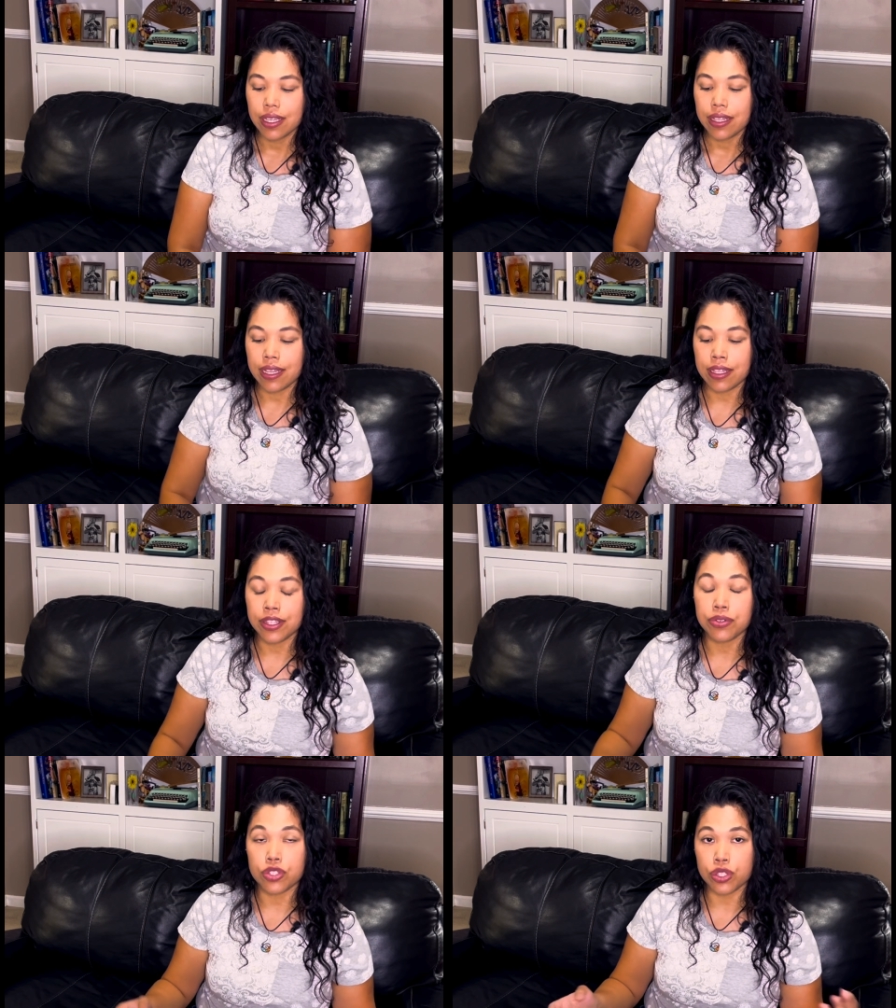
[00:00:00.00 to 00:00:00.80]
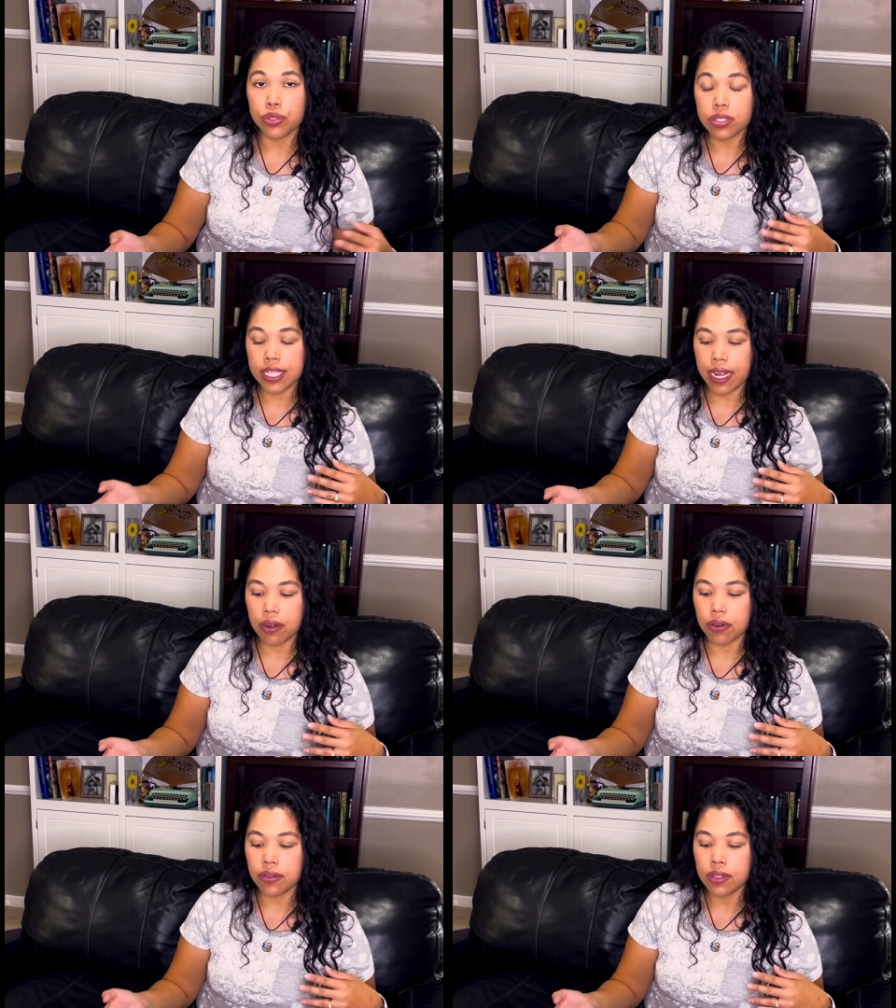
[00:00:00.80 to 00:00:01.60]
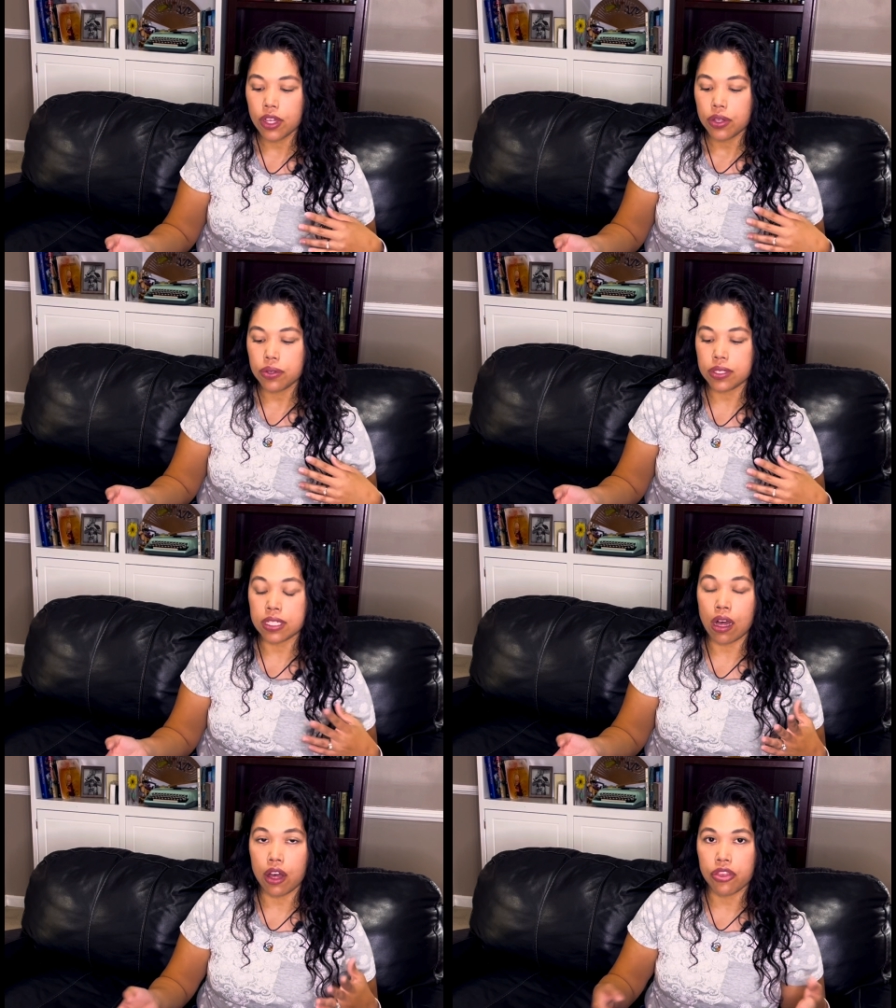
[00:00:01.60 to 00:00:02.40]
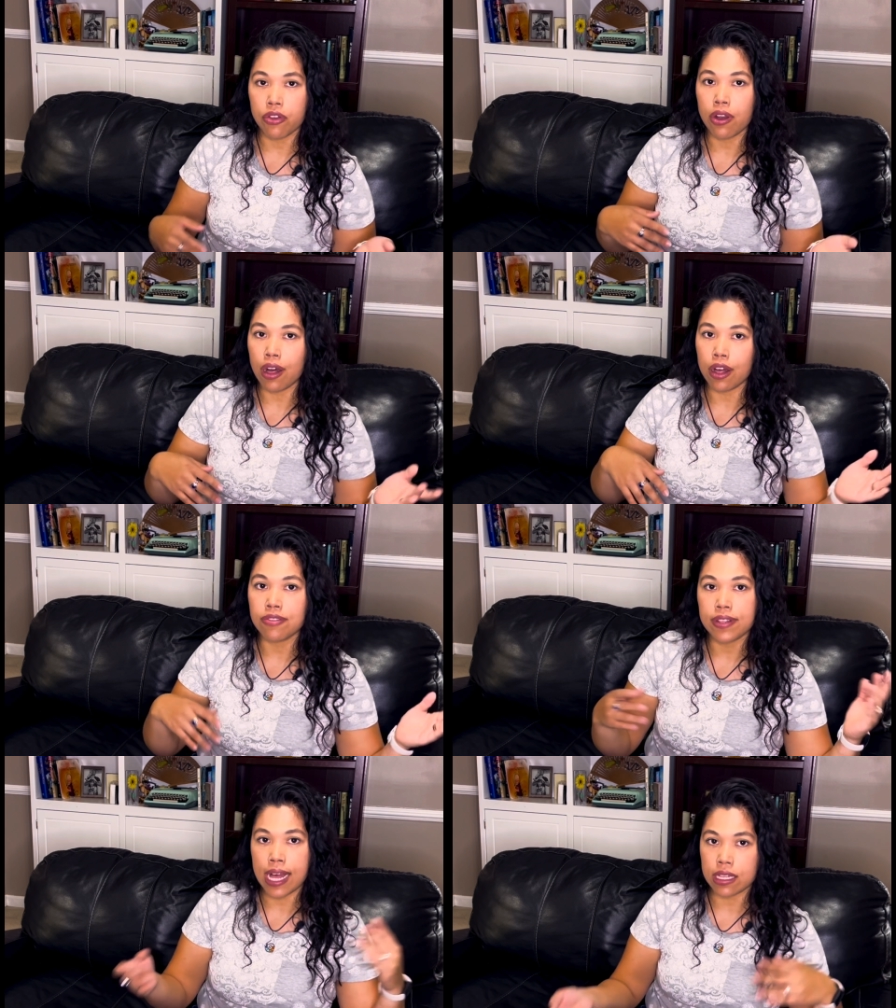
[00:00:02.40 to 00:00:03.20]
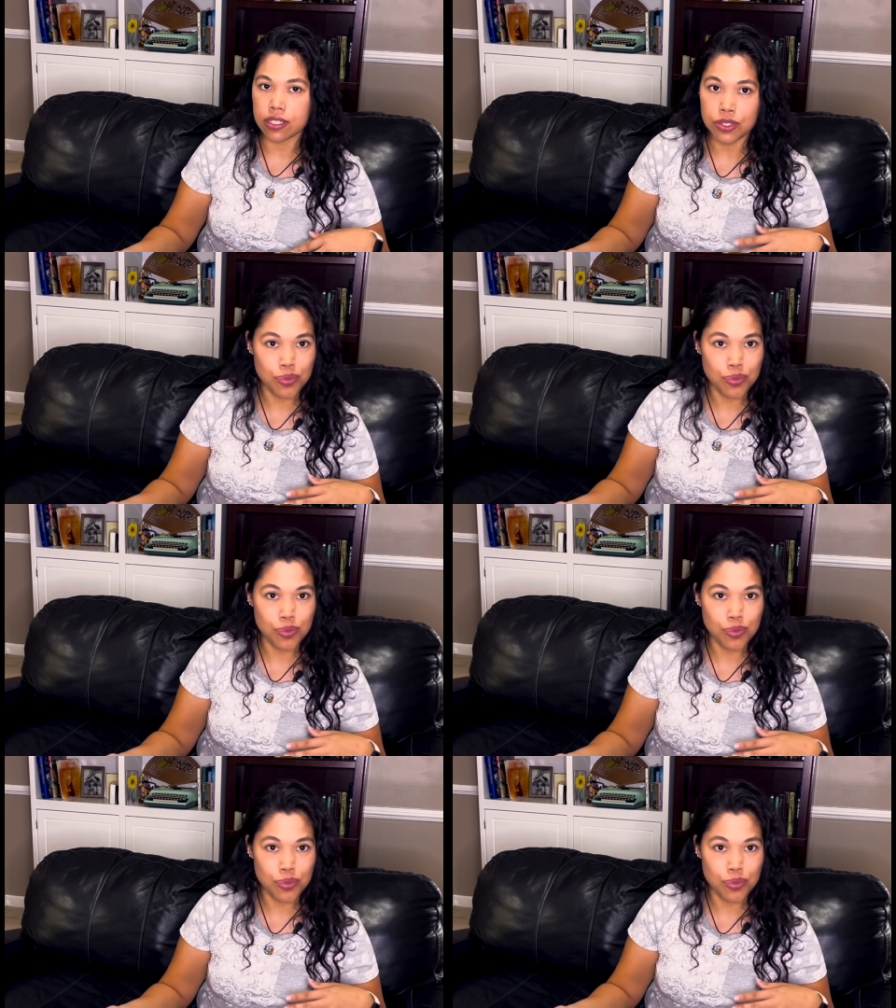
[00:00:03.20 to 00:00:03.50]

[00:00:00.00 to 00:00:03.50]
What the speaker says: Then there's Lewis Carroll, who is the author of Alice in